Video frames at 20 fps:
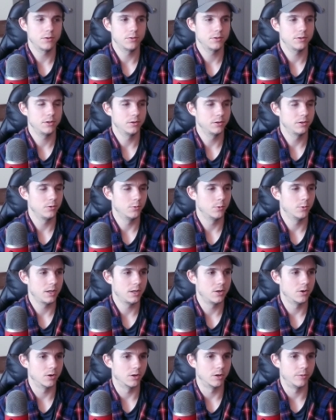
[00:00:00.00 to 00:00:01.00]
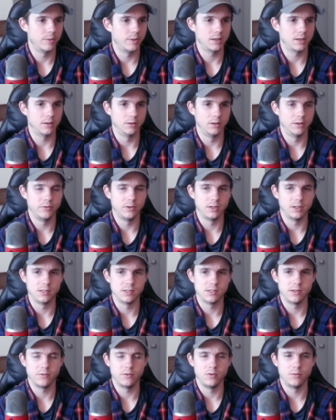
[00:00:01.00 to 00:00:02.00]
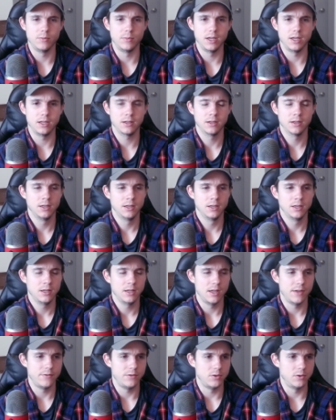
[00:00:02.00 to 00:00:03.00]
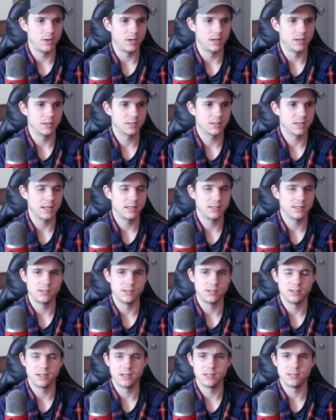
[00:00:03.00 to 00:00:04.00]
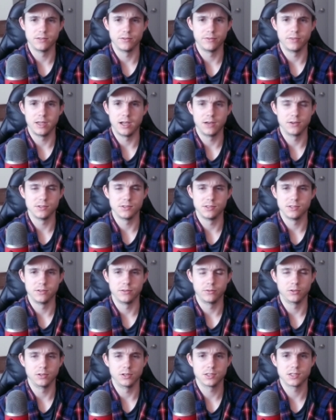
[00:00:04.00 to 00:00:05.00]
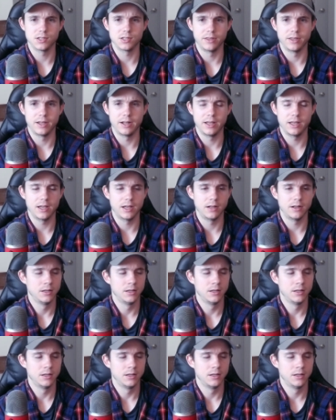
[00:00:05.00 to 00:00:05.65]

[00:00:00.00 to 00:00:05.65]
only way you're gonna make a living is if you get tens and tens of thousands of clicks on that ad.